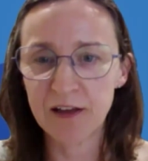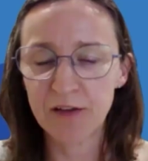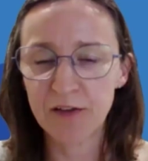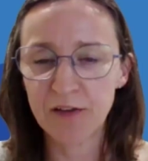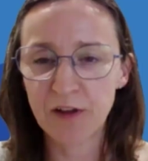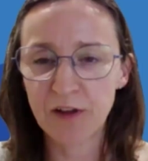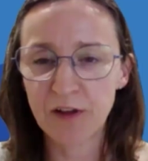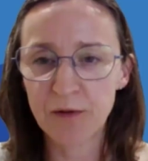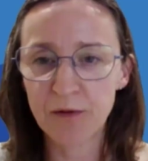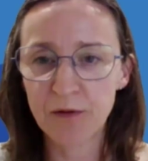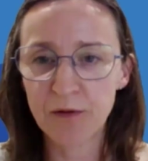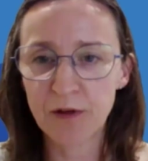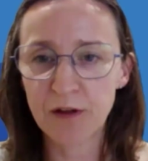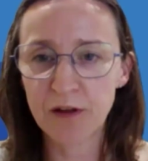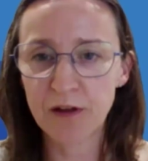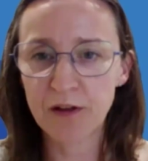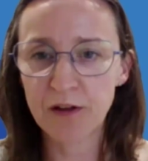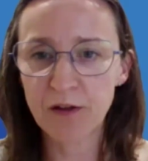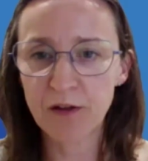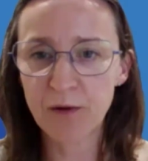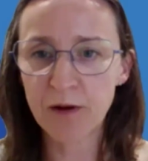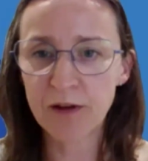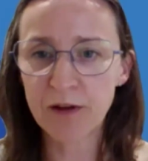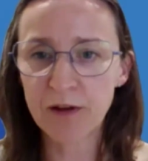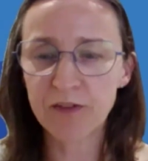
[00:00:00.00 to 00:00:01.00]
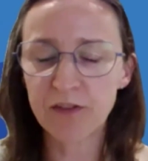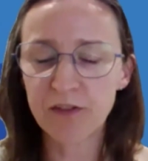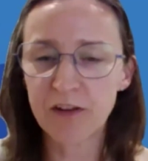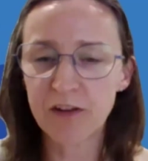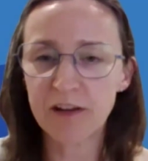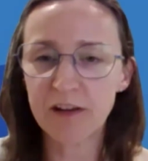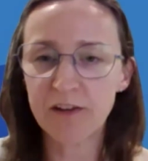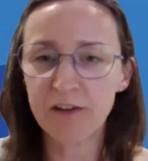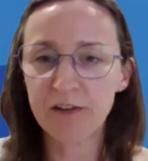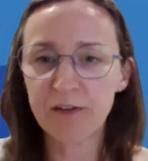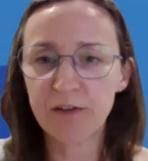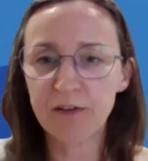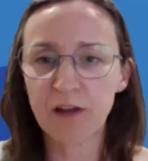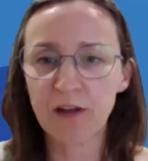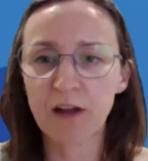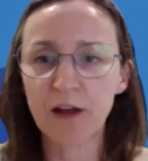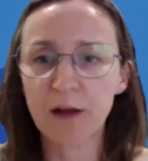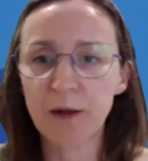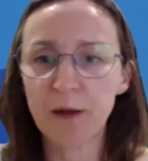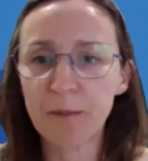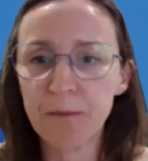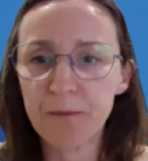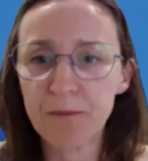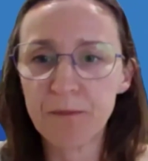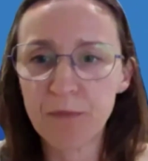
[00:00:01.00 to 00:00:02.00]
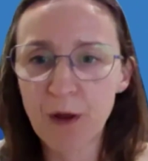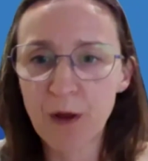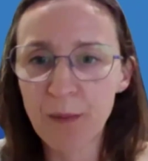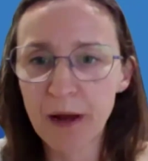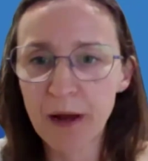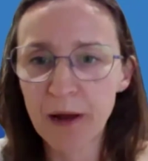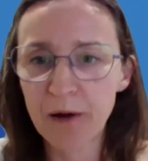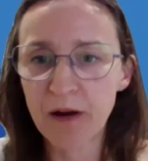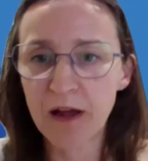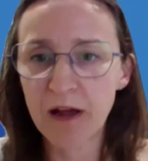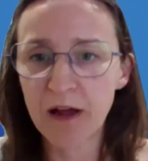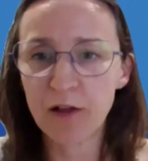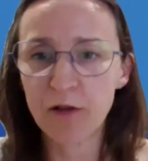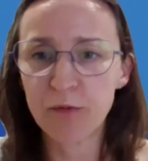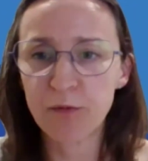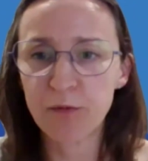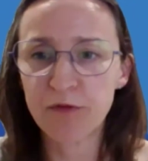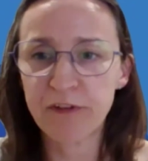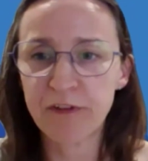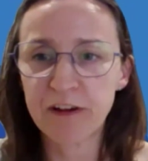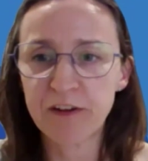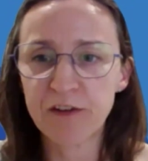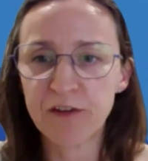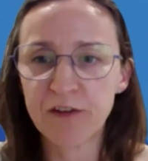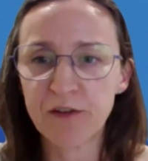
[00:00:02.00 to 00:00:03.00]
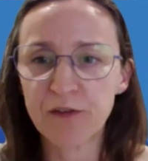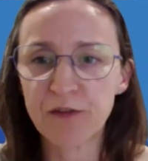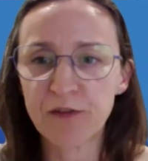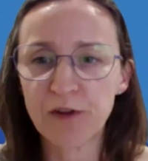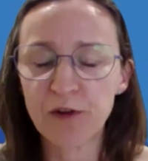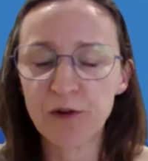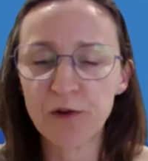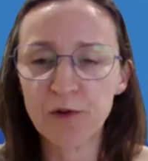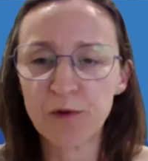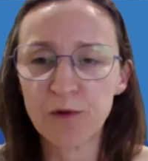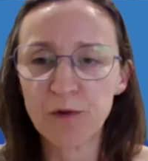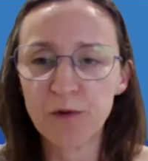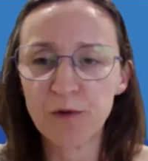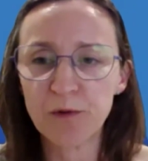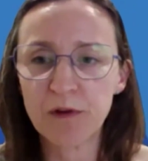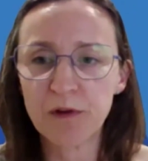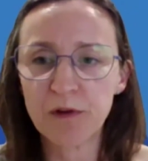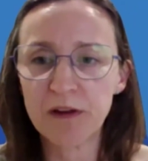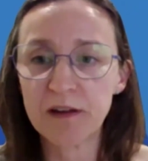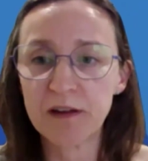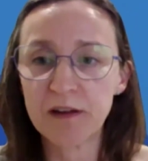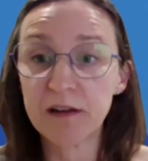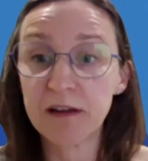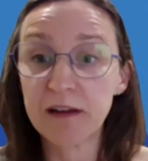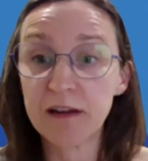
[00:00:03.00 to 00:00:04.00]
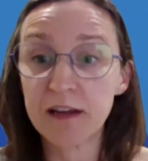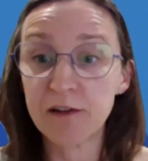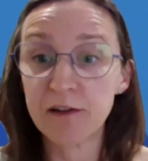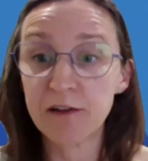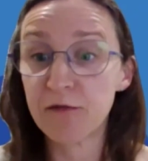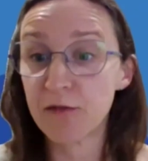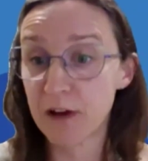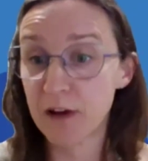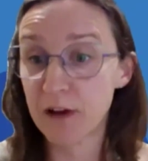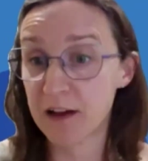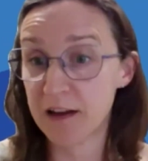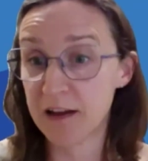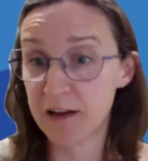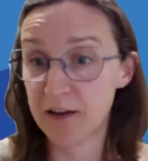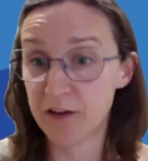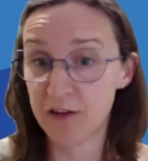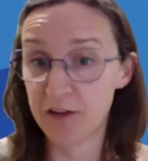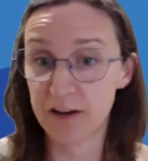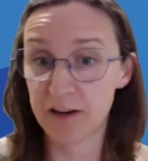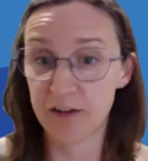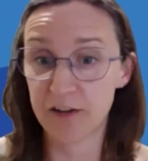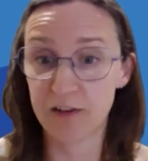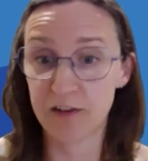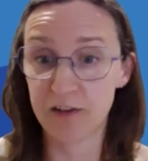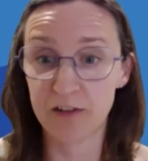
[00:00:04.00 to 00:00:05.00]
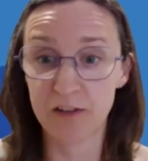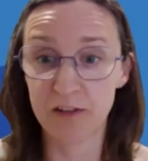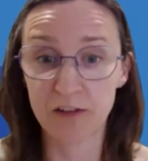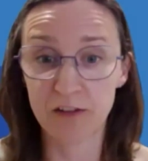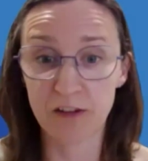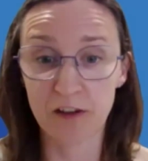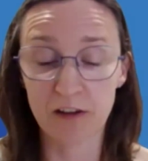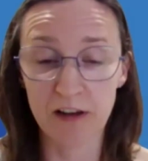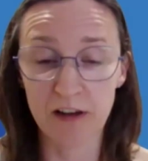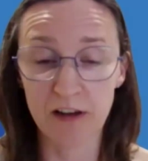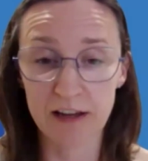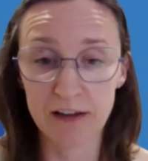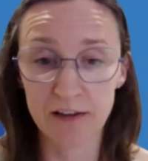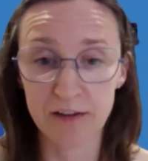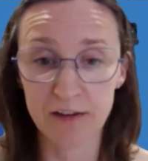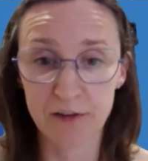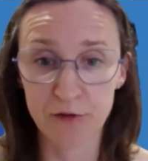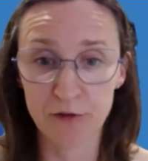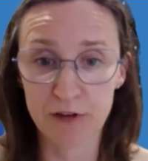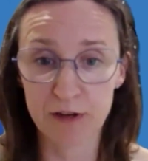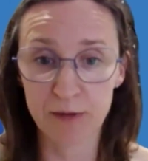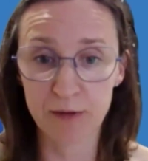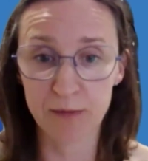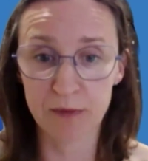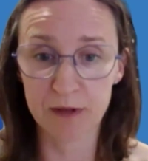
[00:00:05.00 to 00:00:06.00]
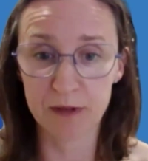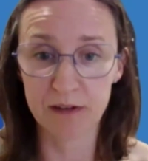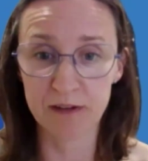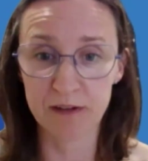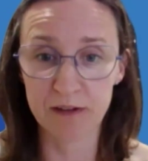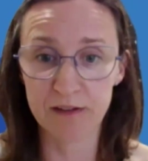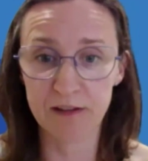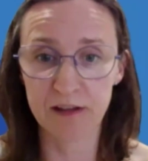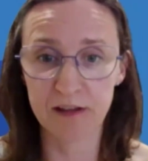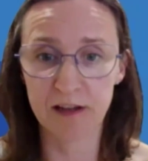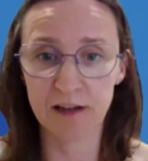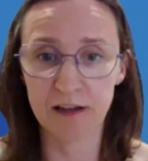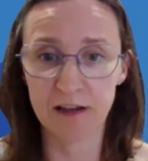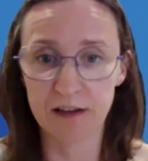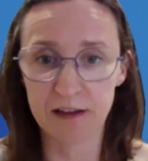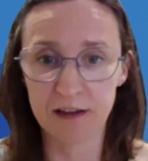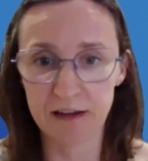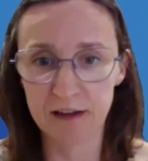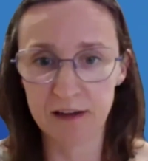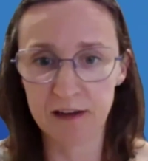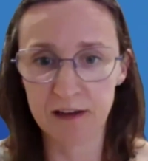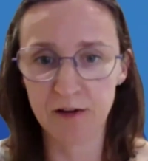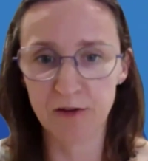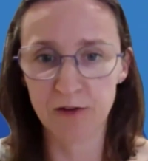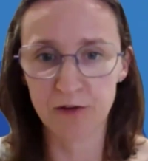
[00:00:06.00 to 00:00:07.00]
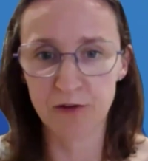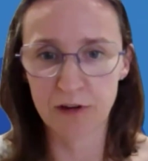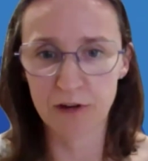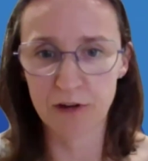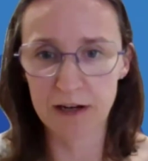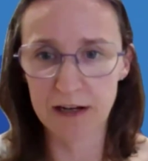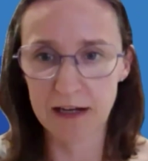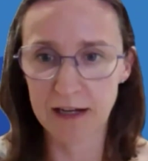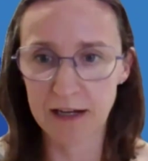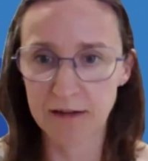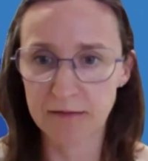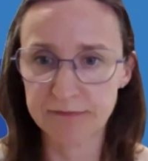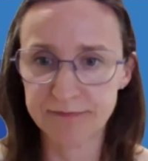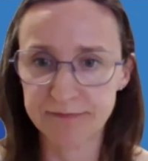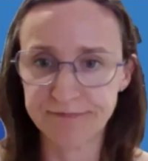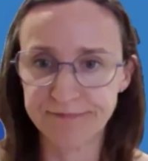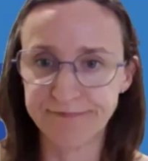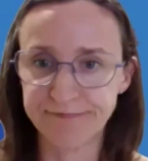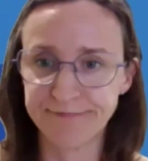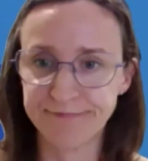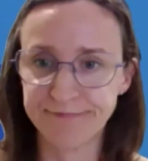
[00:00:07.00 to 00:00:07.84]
So another question is about health professionals who can give eye injections and laser treatment to the eye in Australia.